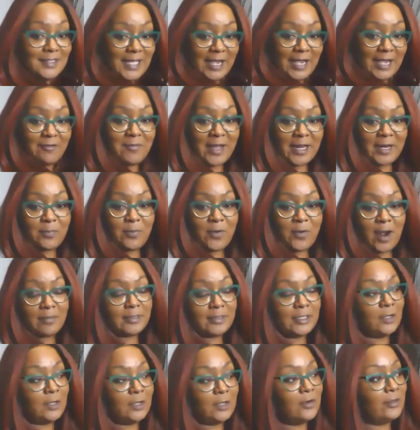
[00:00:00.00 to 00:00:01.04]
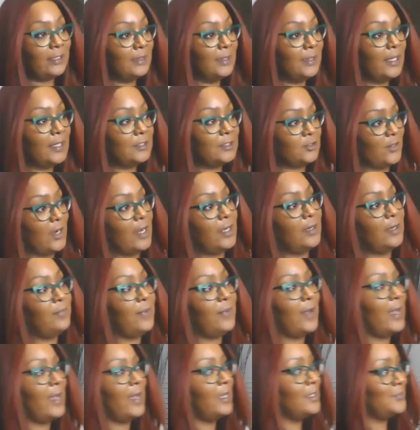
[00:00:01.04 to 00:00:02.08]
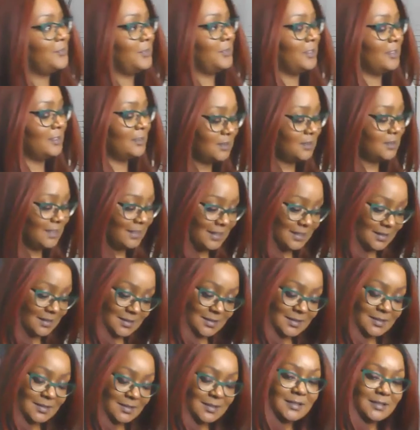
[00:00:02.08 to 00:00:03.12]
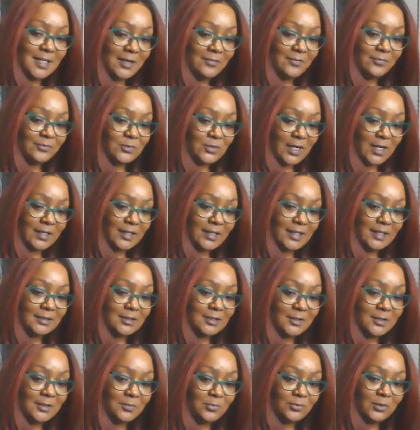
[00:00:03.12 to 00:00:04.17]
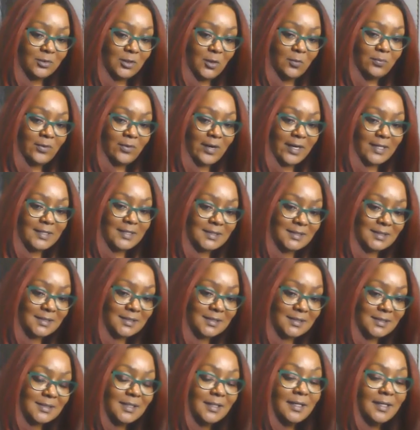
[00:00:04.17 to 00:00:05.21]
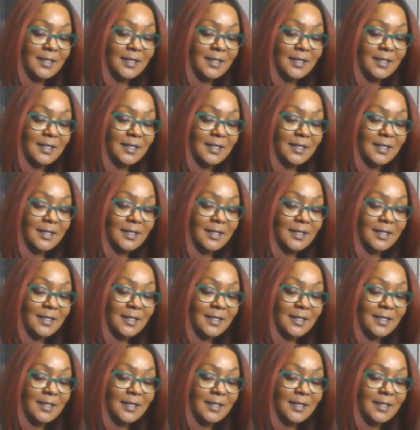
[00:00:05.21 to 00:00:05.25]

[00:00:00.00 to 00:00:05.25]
everybody probably already like trying to buy up uh, tickets and stuff, trying to get them low prices.